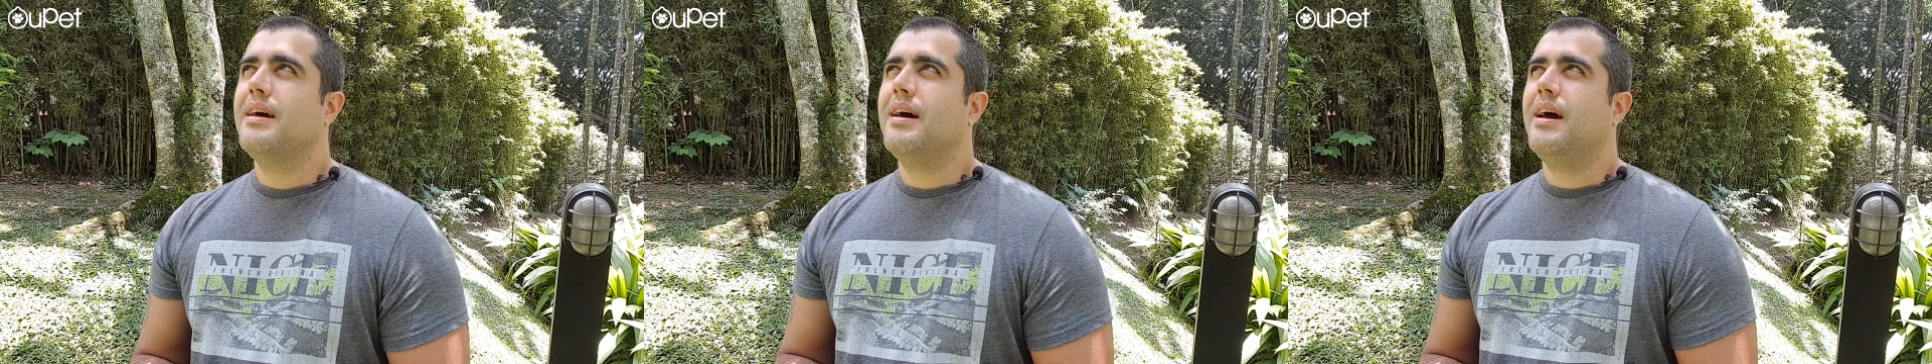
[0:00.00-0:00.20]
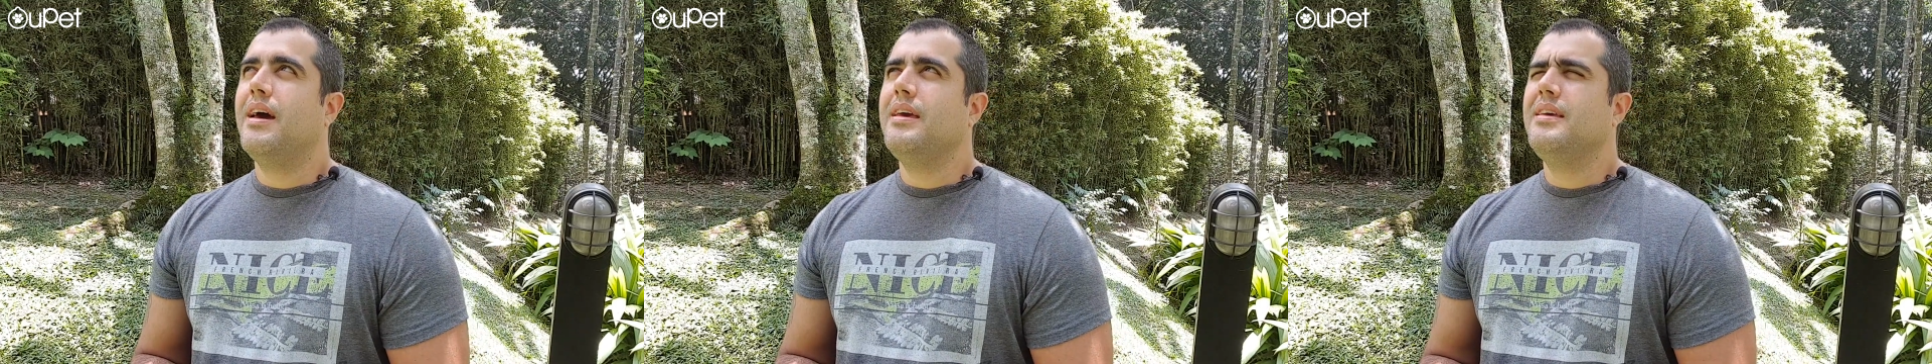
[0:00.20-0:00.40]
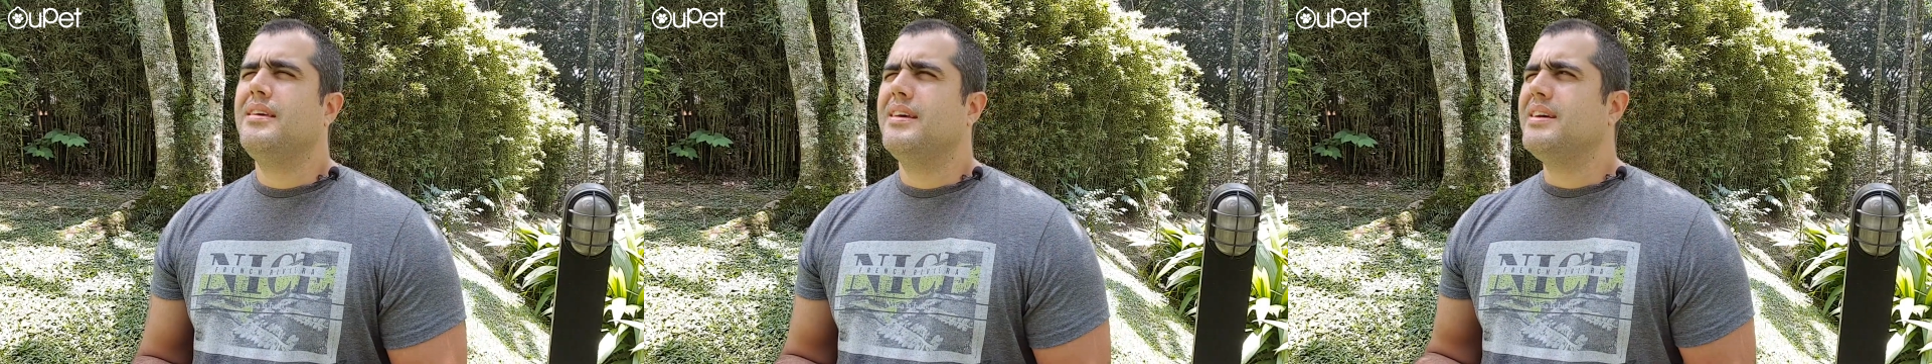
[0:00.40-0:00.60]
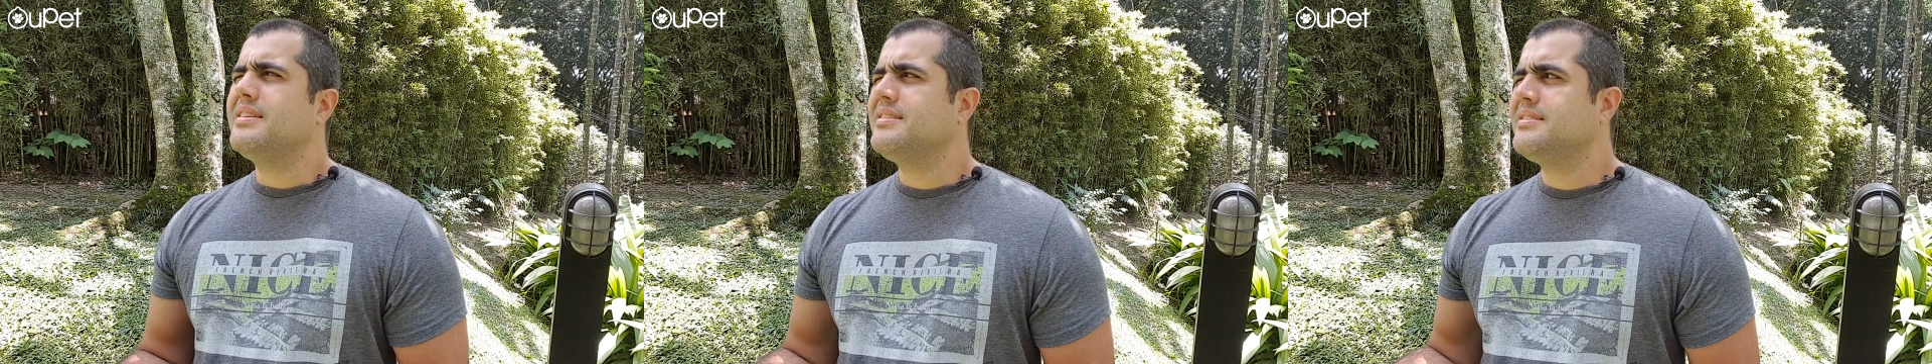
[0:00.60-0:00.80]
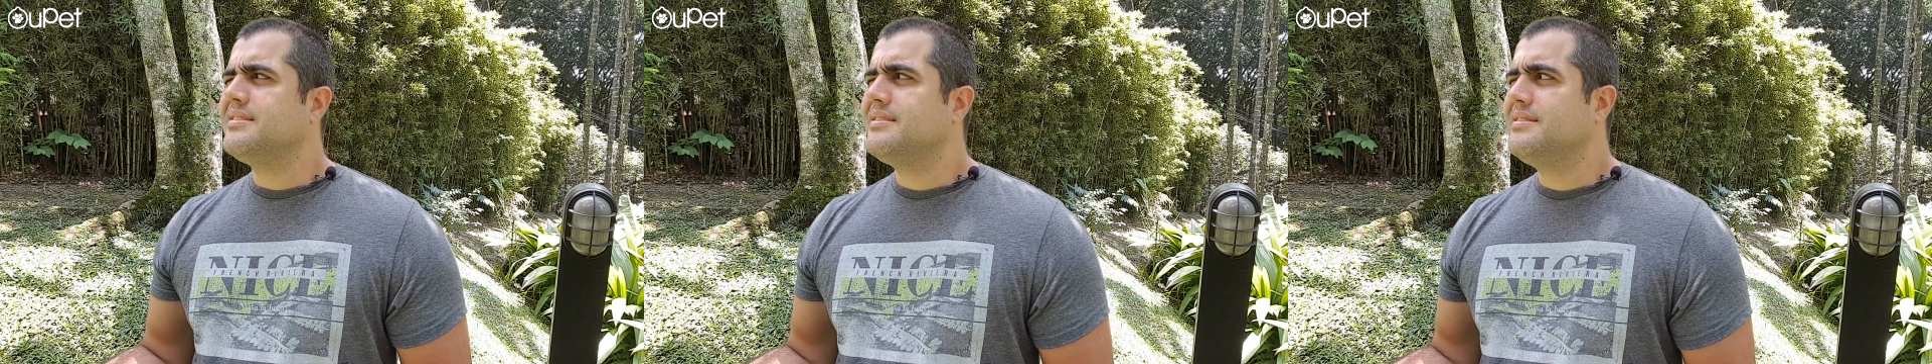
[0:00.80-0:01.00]
I
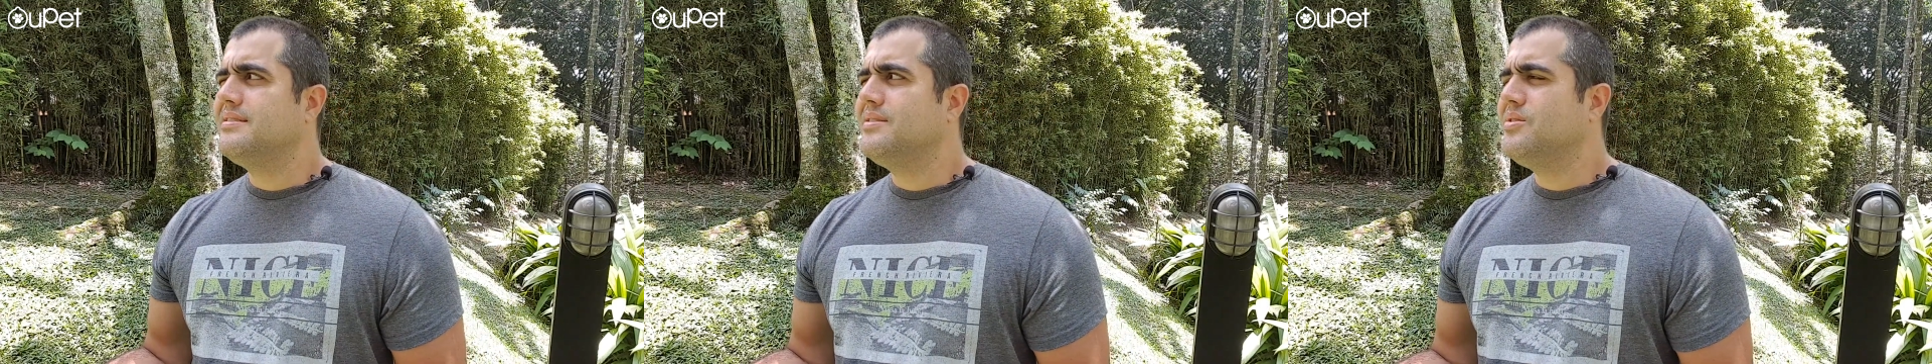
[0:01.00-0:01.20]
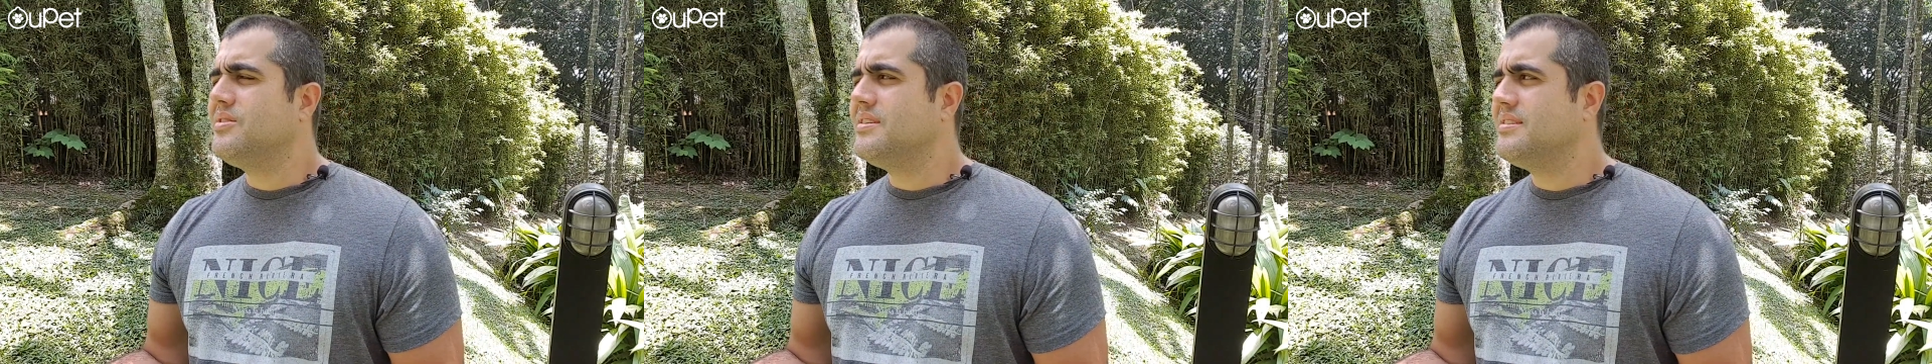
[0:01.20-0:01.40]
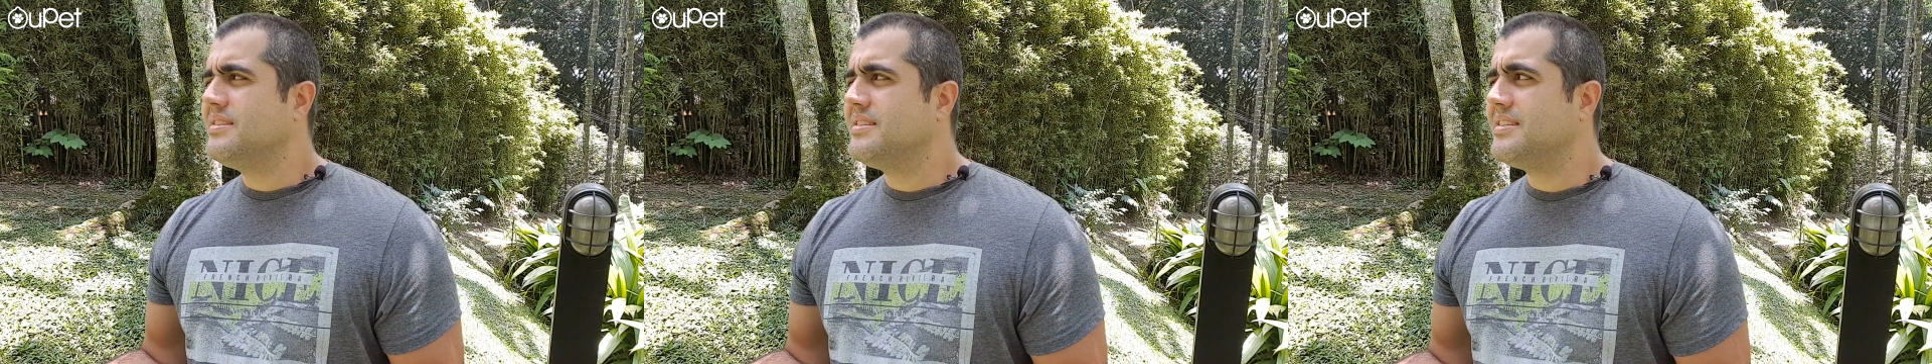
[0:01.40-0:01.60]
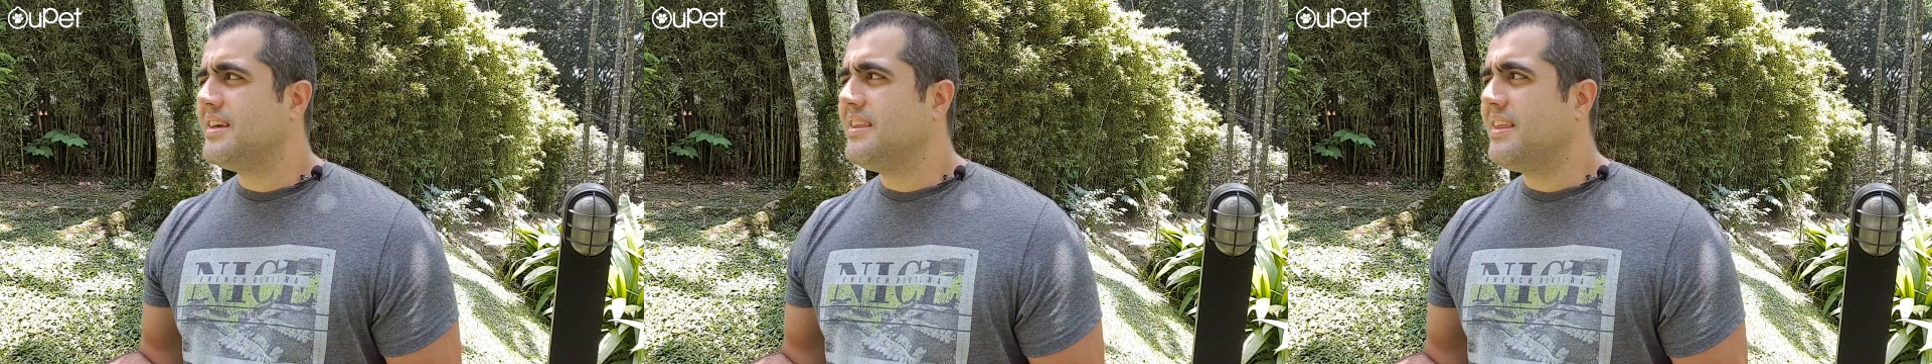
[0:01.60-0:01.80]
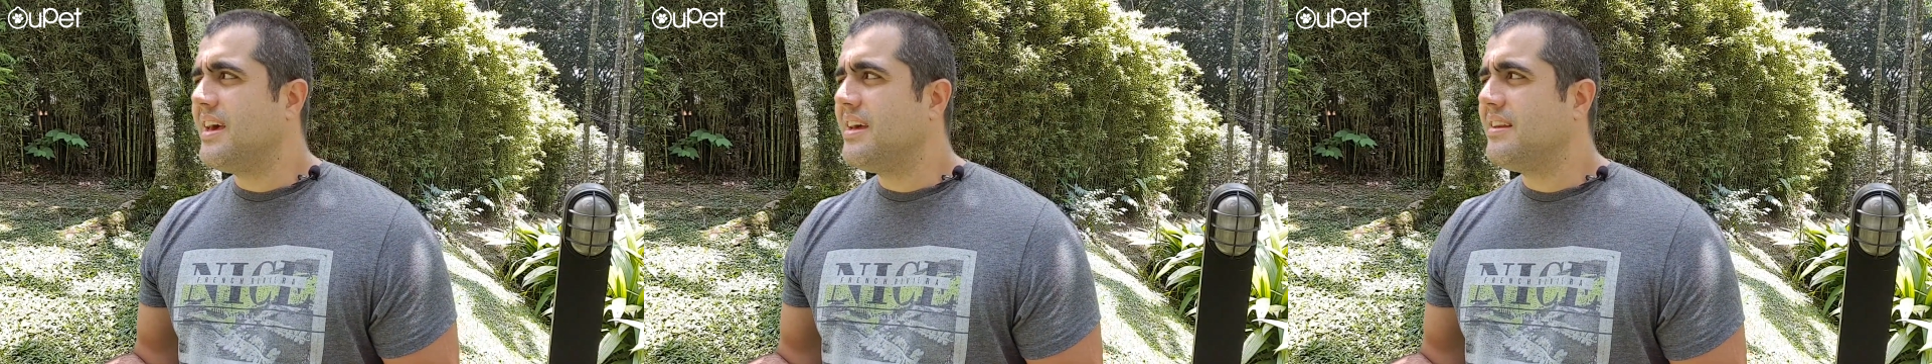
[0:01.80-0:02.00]
guess you can say
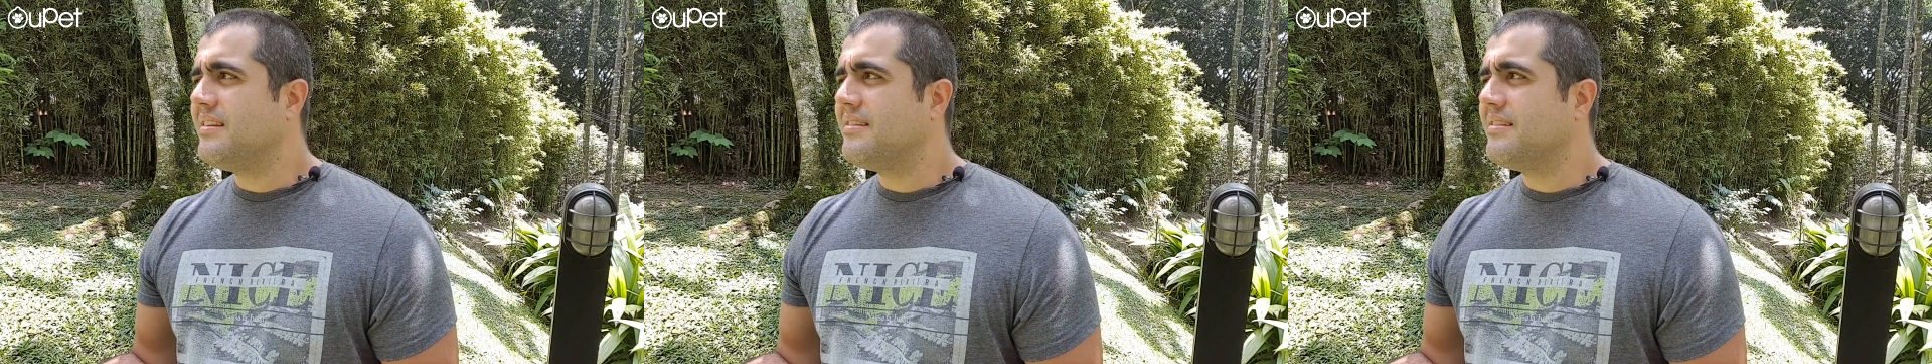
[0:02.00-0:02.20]
that.